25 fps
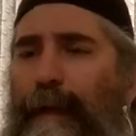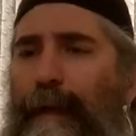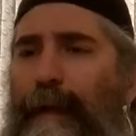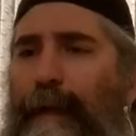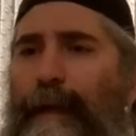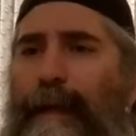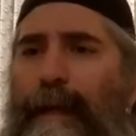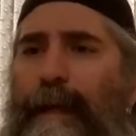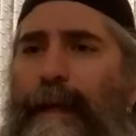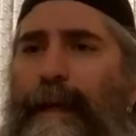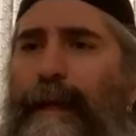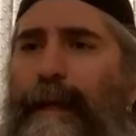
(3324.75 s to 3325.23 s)

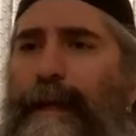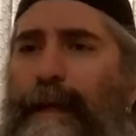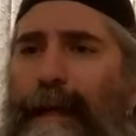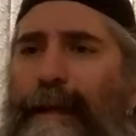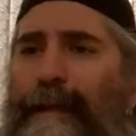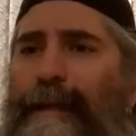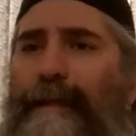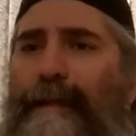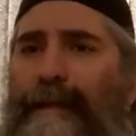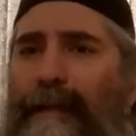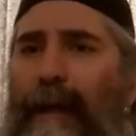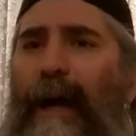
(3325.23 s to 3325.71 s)
He
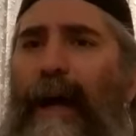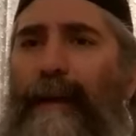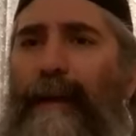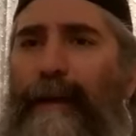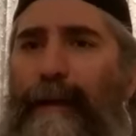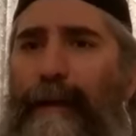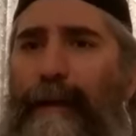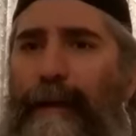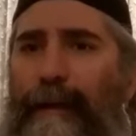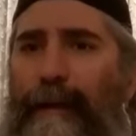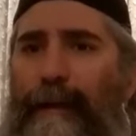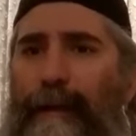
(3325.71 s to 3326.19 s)
gets stuck.